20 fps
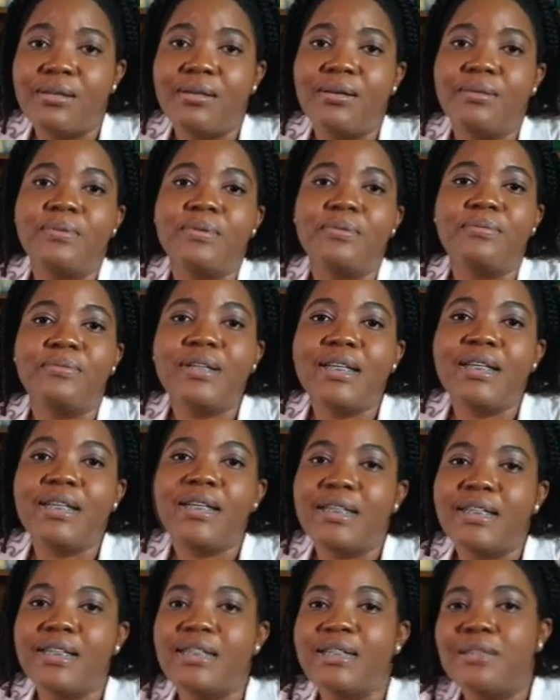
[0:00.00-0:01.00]
We really
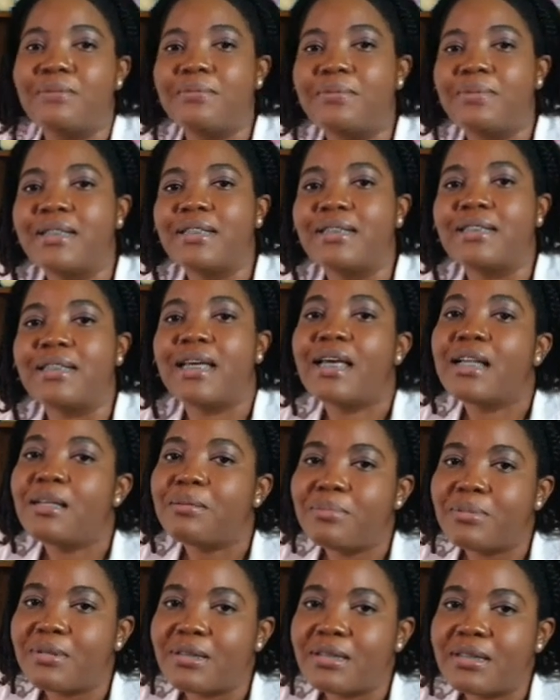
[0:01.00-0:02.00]
need something to help
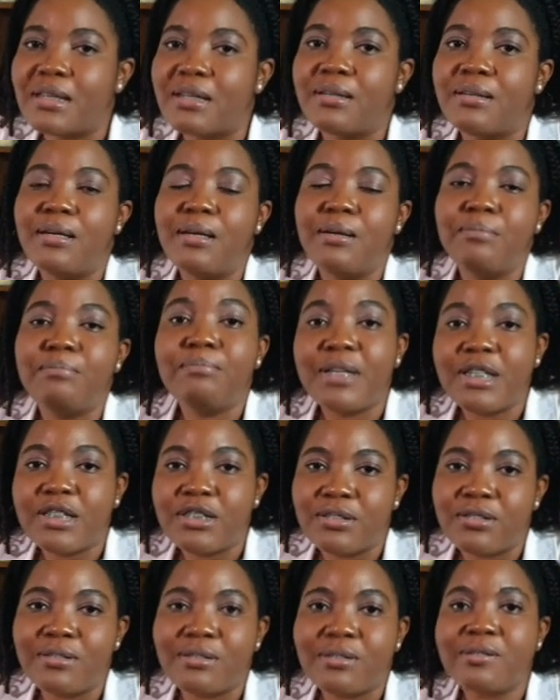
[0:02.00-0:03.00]
us
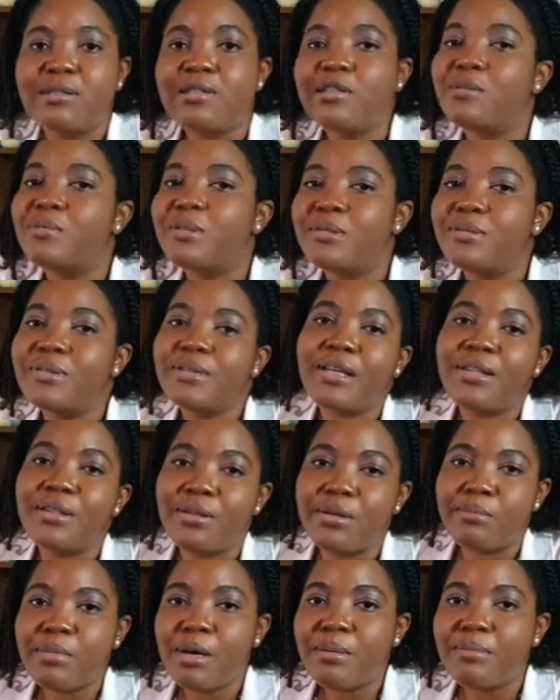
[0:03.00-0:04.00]
measure. So we use a
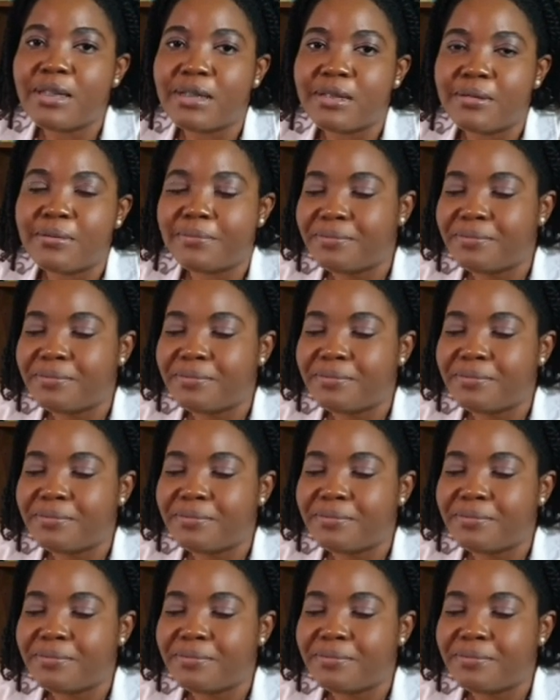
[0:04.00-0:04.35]
thermometer.